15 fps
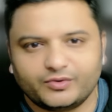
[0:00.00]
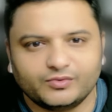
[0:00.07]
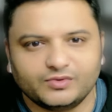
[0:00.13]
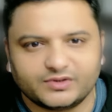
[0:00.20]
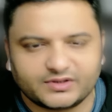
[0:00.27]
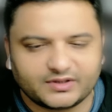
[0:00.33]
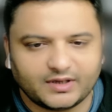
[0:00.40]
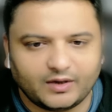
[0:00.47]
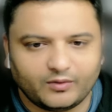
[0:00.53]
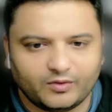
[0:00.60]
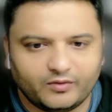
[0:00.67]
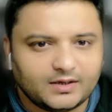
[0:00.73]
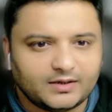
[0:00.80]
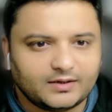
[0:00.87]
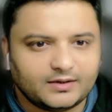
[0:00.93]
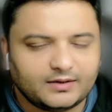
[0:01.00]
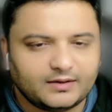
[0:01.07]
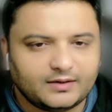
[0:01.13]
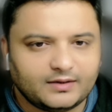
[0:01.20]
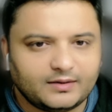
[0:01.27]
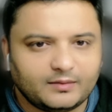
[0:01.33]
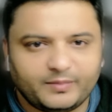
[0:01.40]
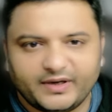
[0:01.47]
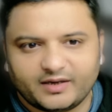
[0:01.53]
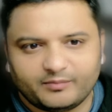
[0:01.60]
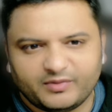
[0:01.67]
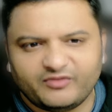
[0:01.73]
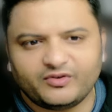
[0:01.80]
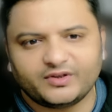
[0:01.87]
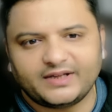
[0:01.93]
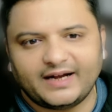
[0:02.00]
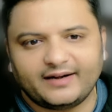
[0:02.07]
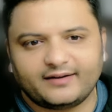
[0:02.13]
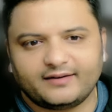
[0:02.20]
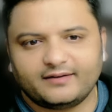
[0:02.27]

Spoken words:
tools now. But before that,